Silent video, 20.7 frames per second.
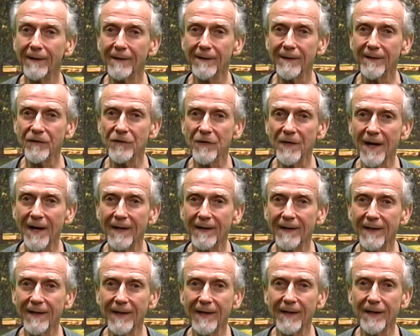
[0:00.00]
does not
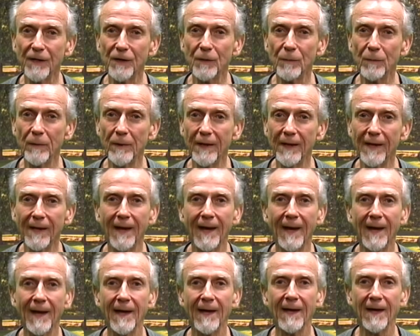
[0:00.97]
need to be
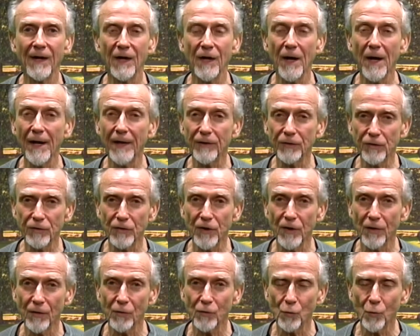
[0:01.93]
nudged
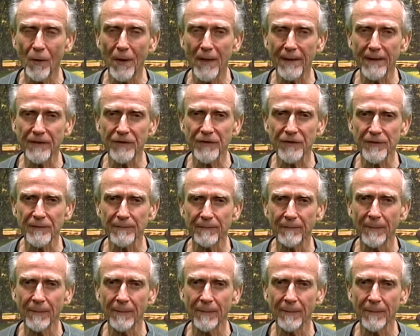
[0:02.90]
twice.